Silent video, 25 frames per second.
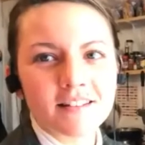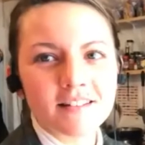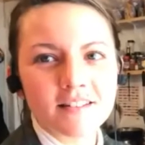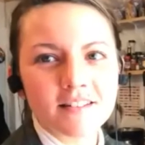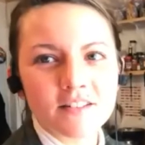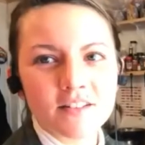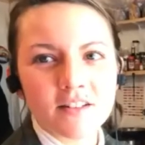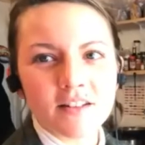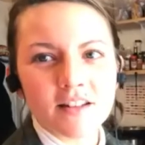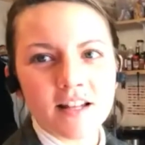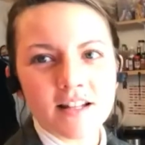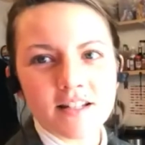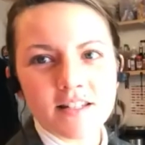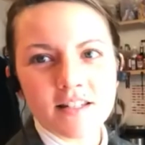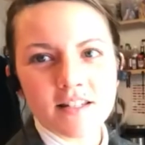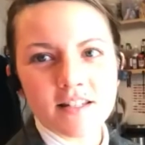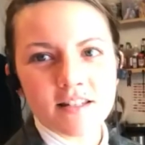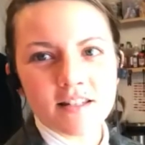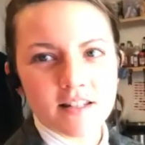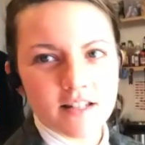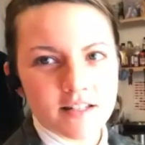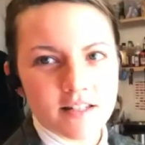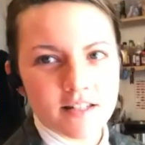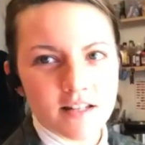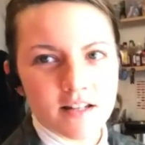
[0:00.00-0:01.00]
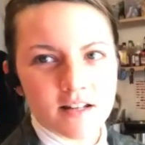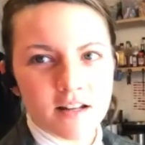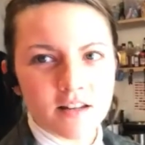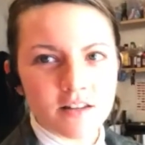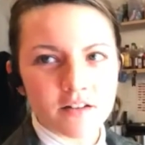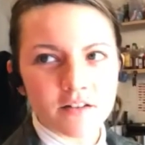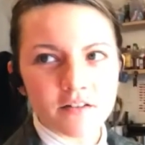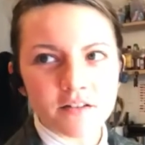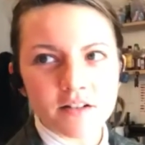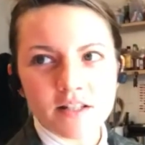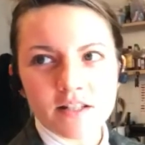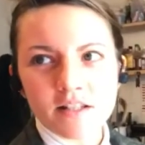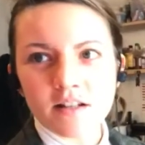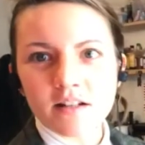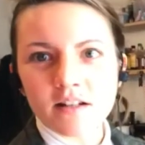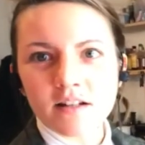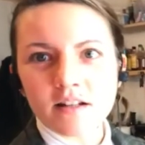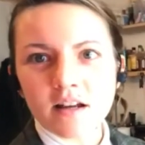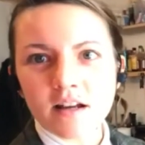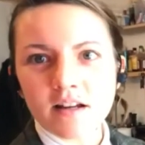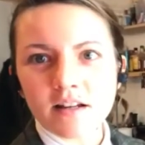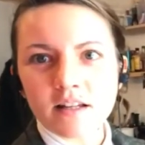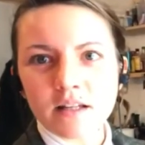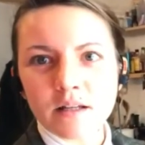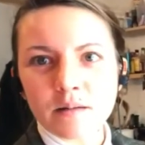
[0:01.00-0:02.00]
So that's another reason
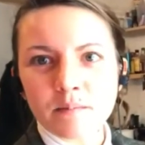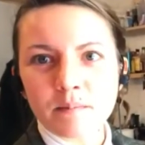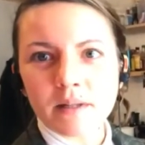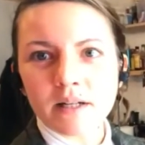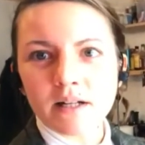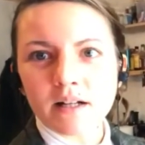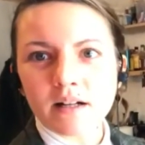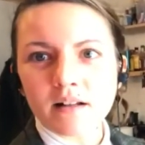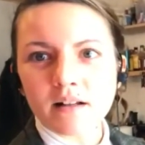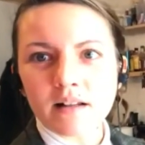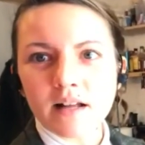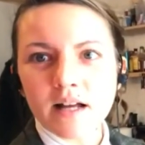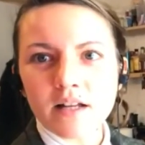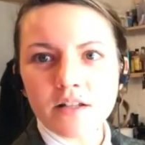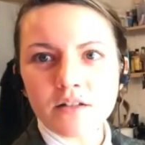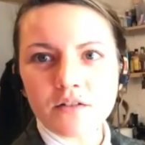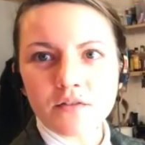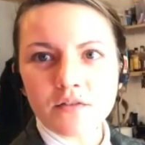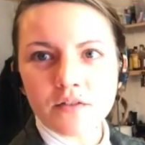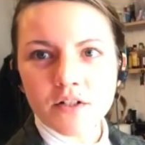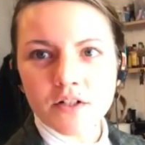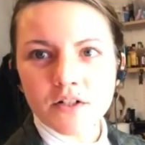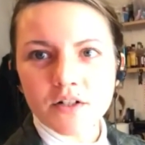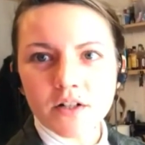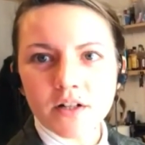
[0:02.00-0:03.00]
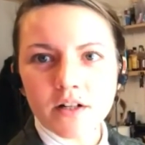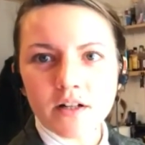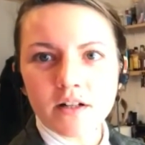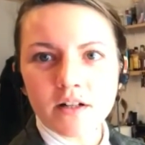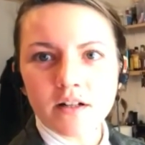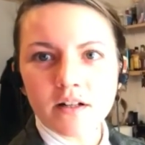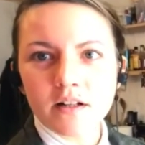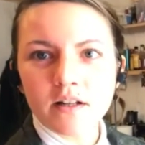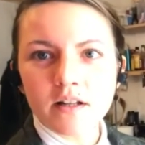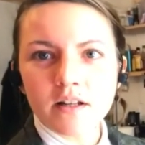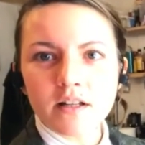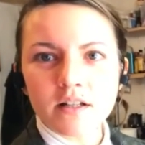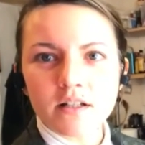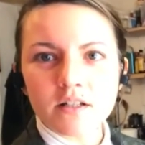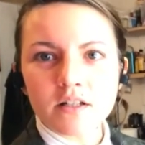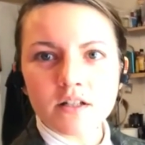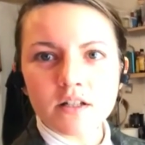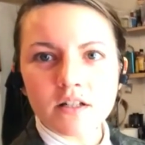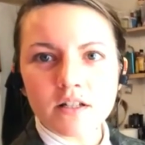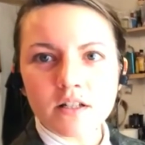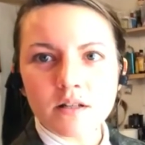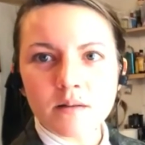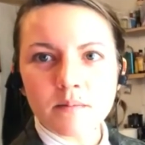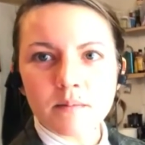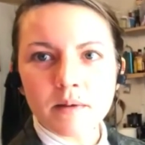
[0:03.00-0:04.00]
to keep it in glass for sure. It's
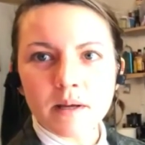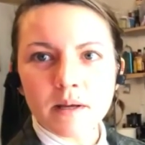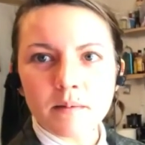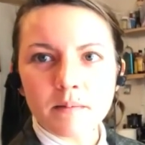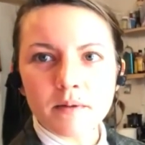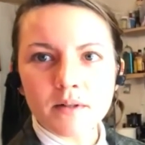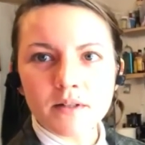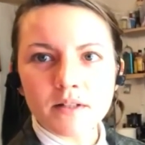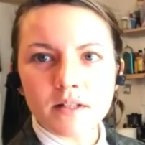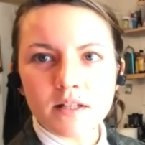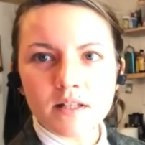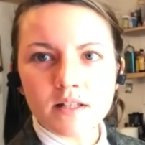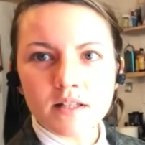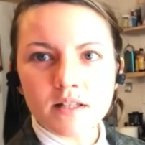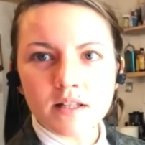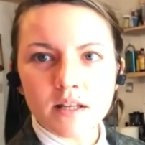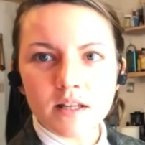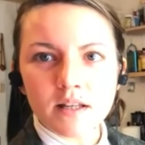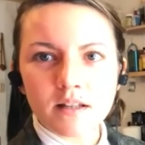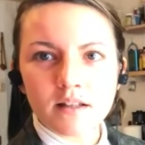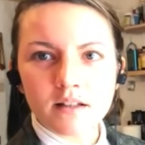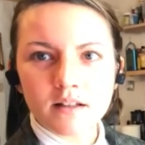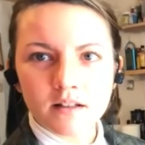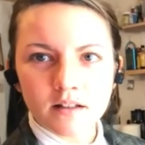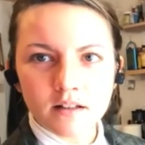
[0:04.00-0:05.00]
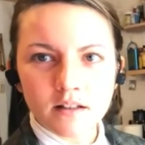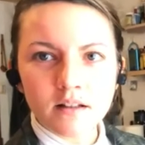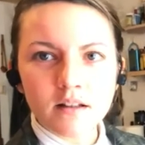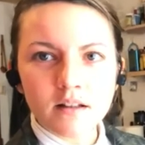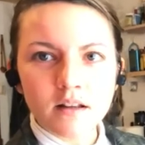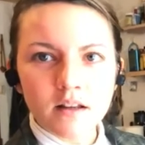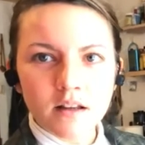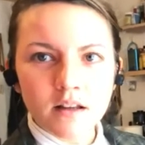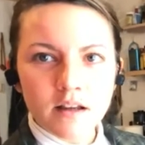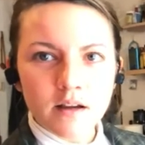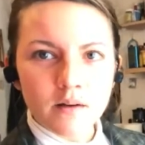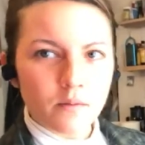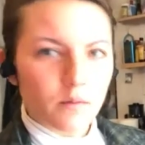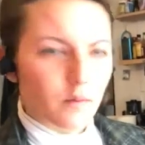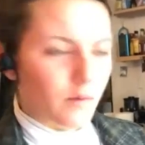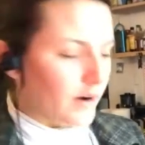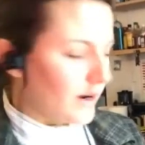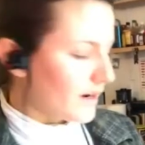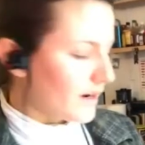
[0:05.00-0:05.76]
just to be able to see what